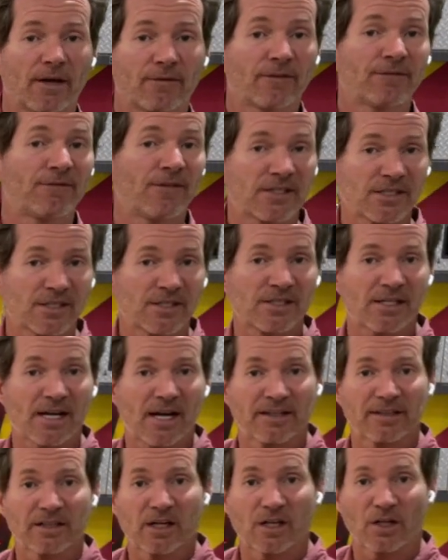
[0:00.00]
if it fits
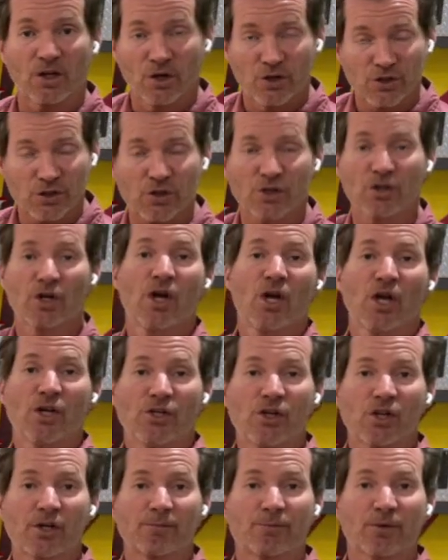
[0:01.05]
inside the enclosure,
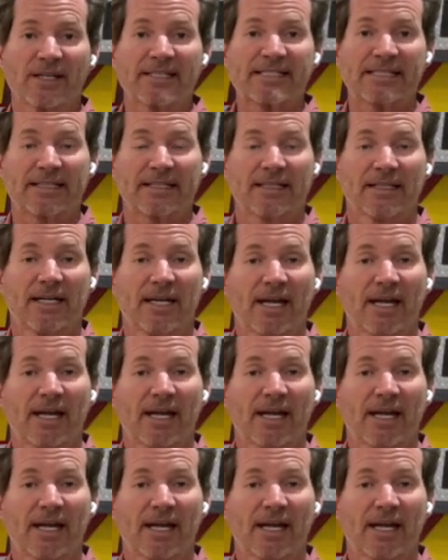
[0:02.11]
you can print it.